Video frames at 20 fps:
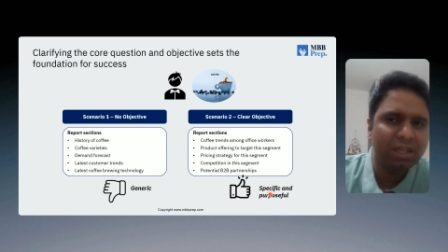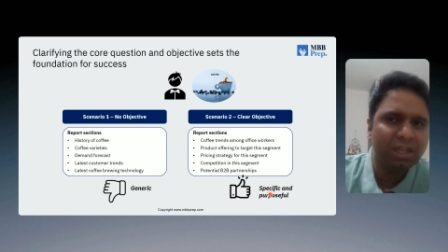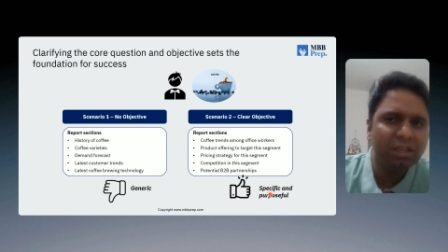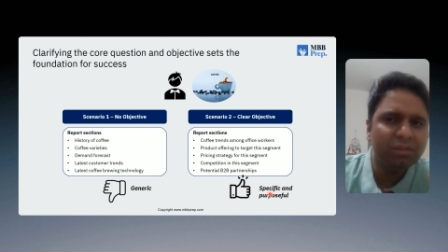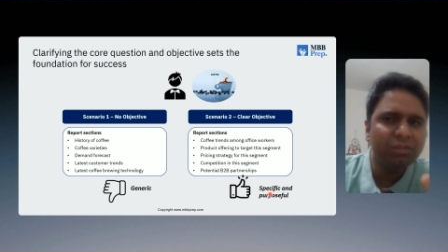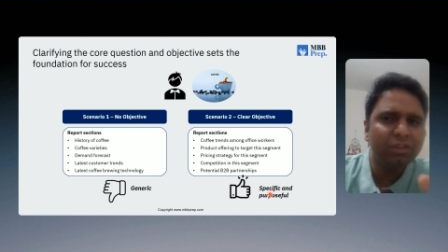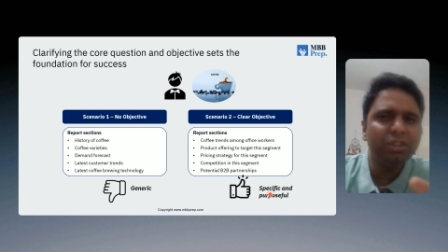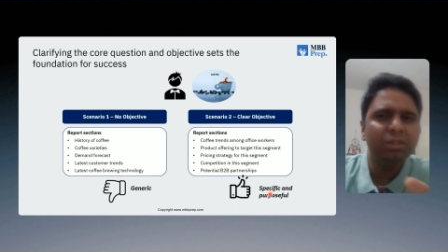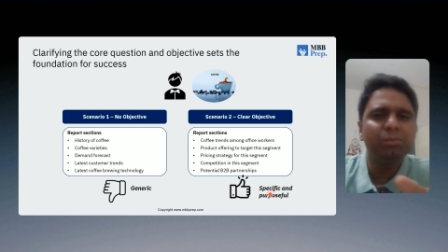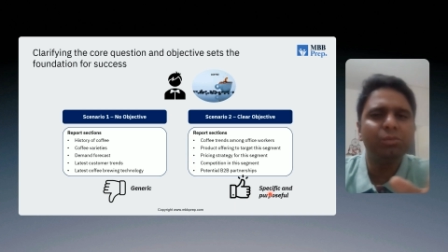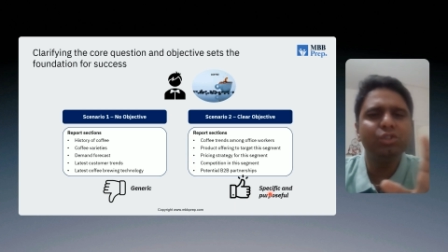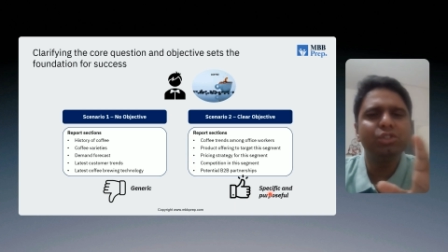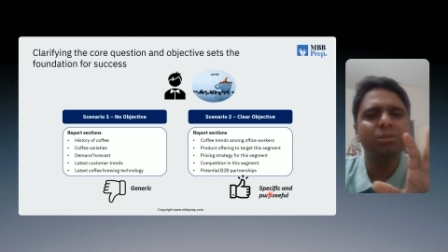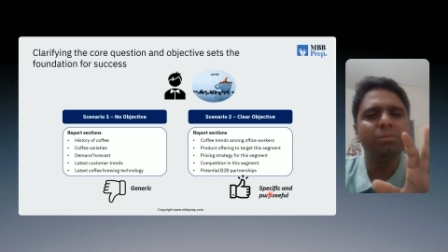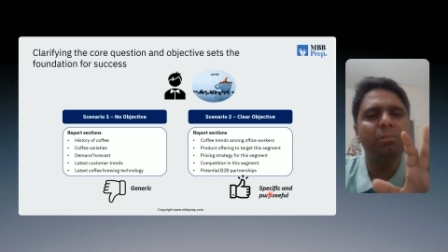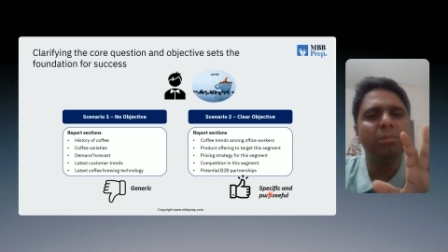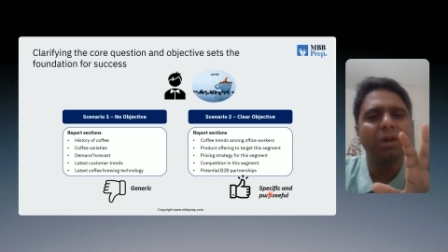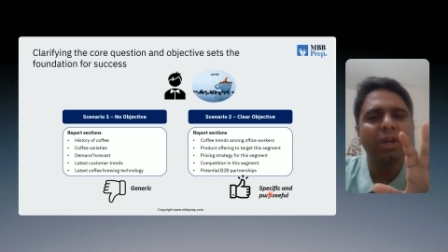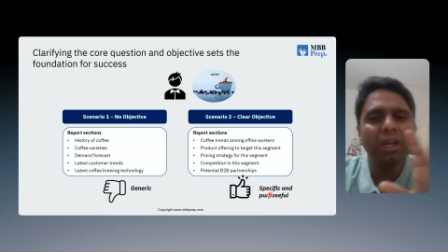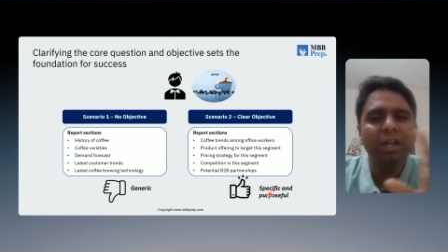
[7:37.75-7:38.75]
even the
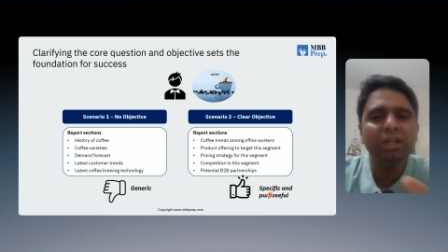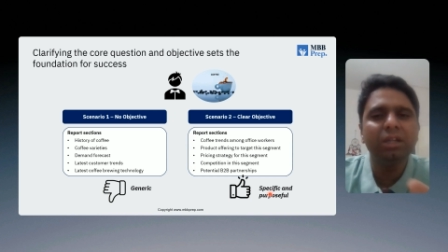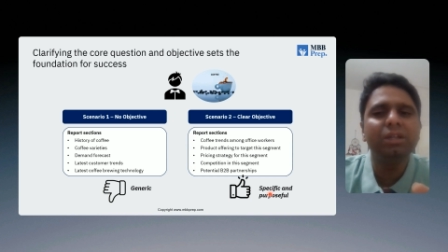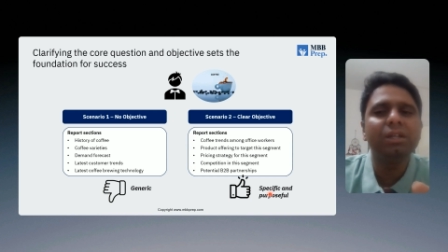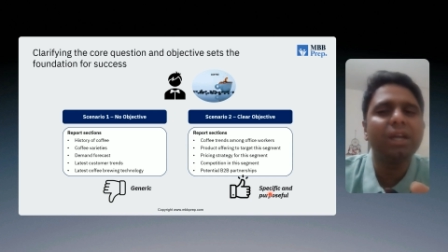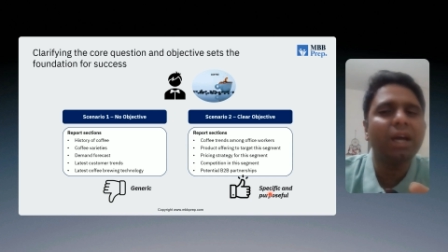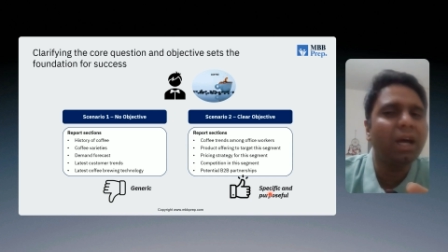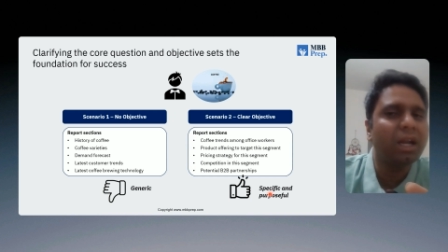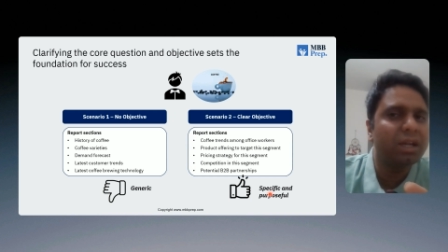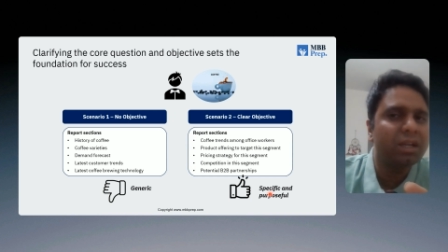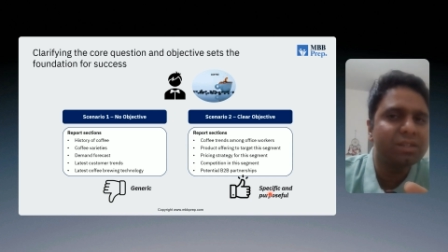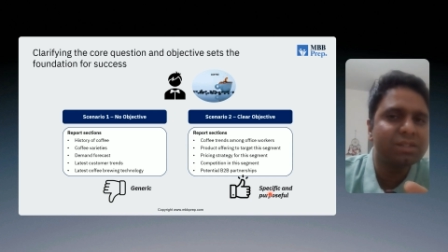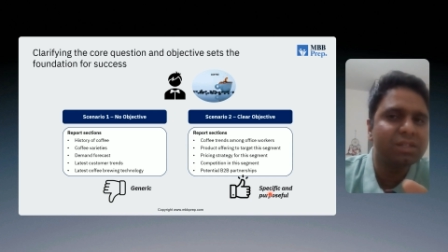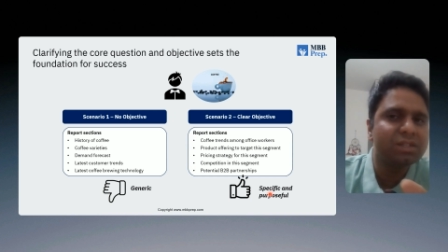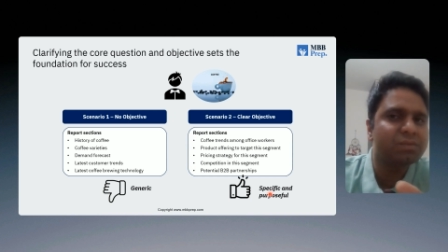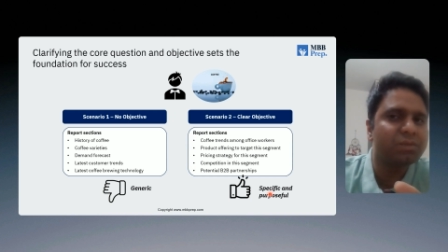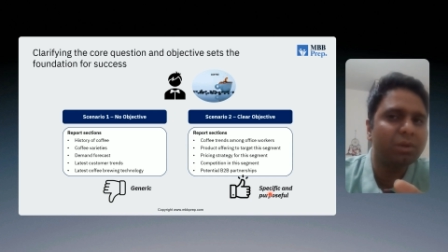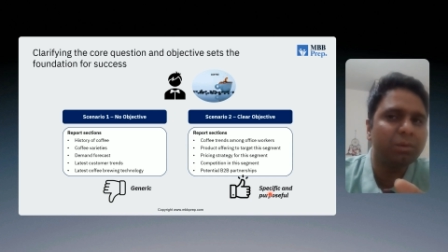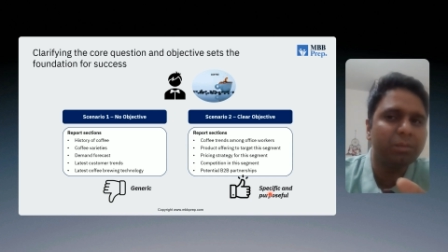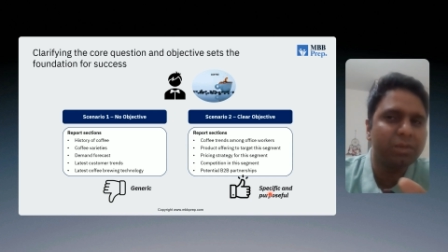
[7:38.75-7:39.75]
most brilliant
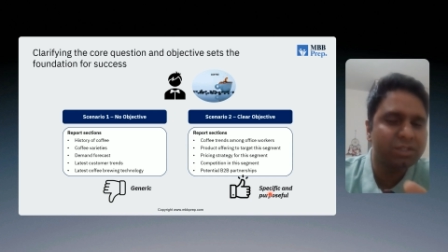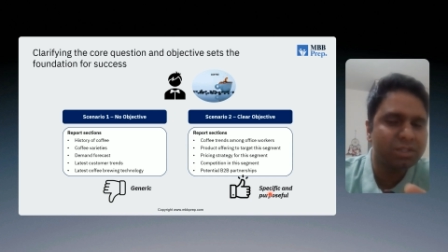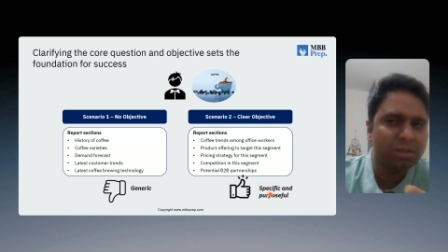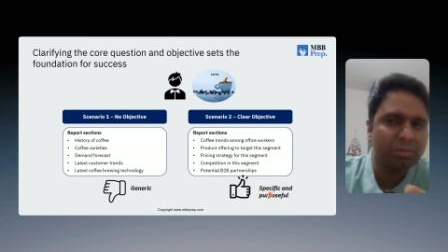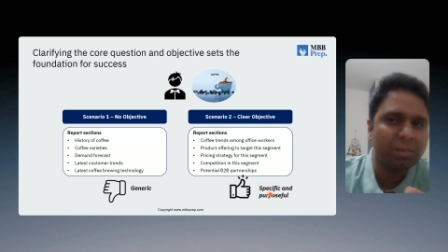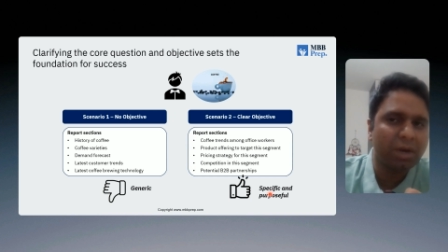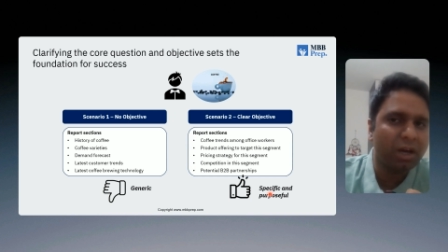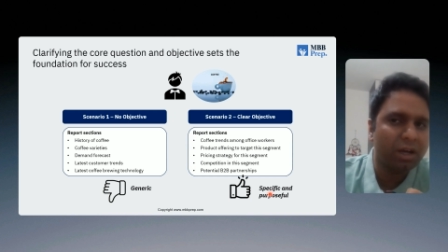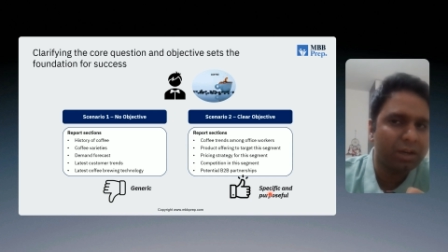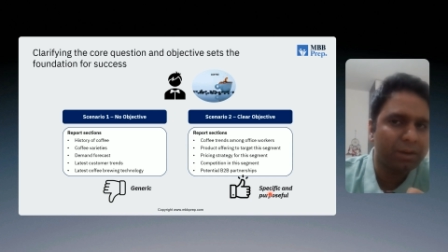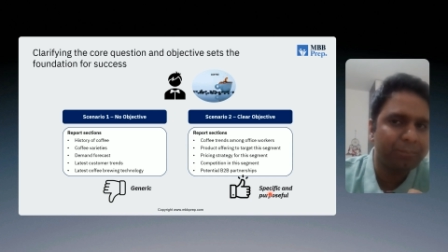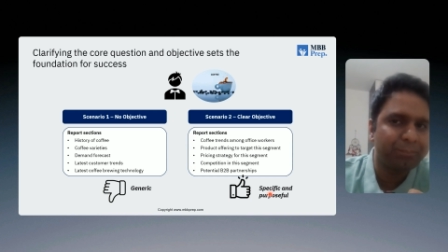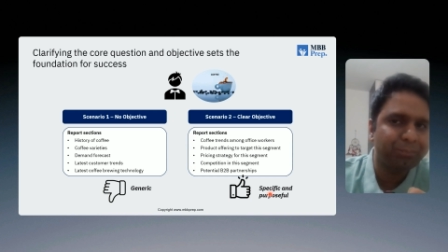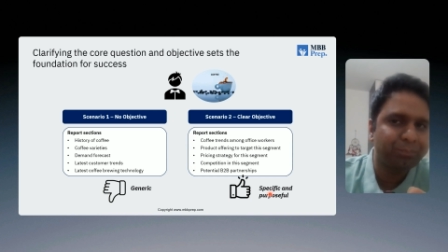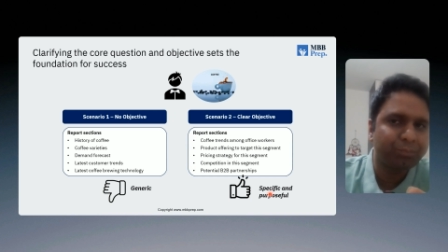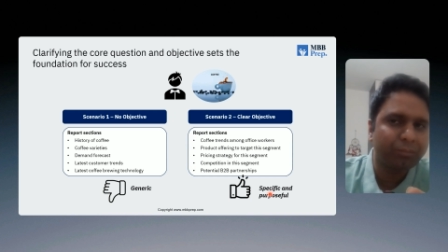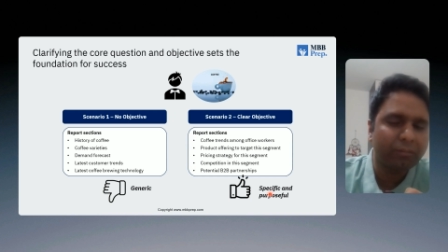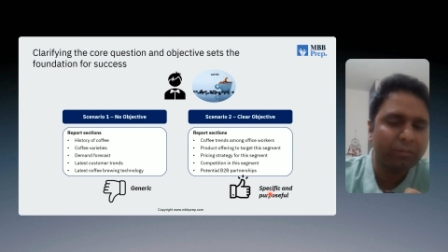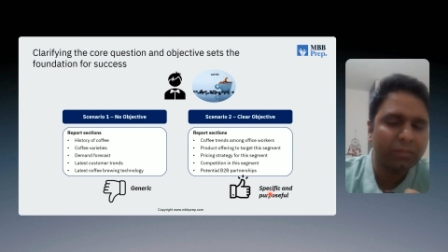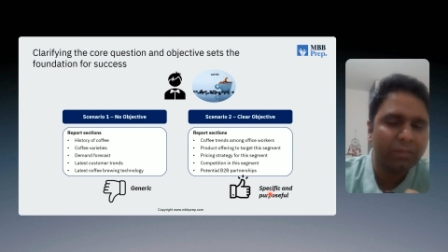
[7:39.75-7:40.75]
analysis will miss the mark,
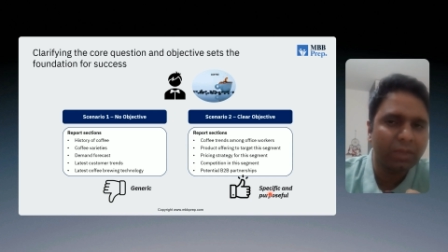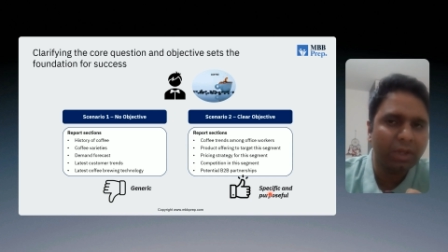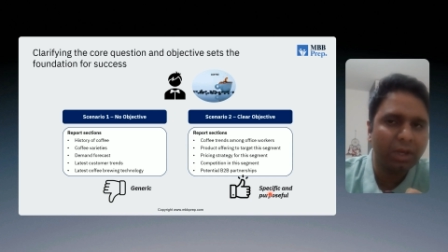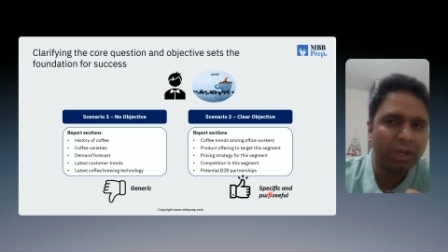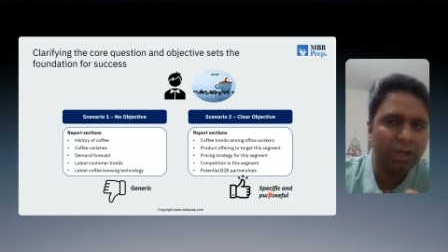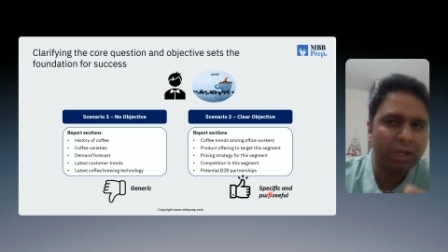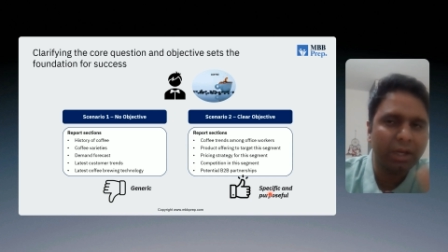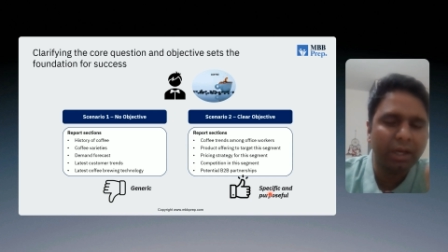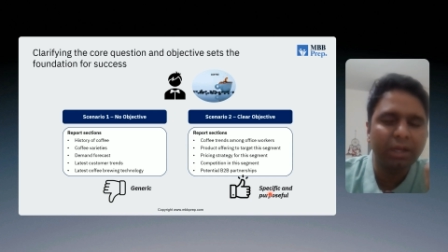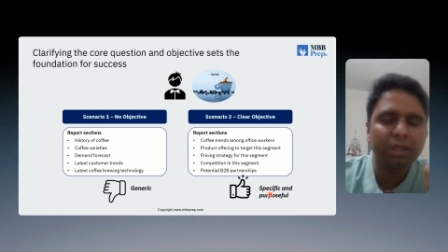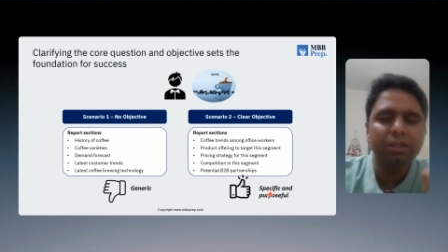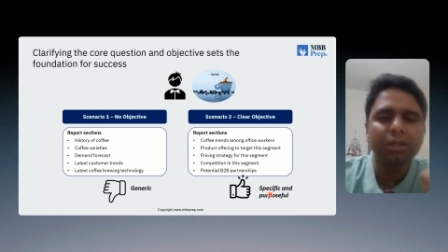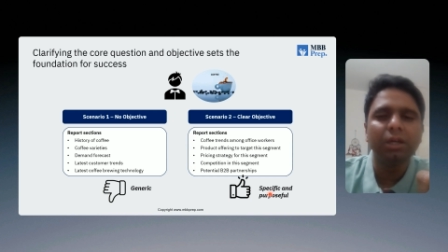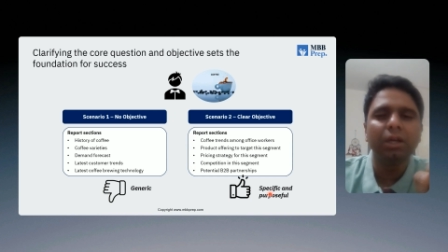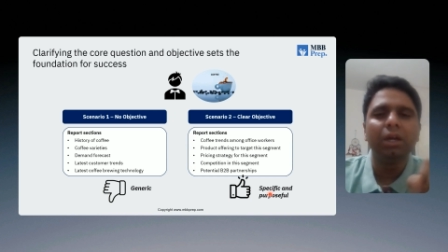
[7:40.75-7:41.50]
right?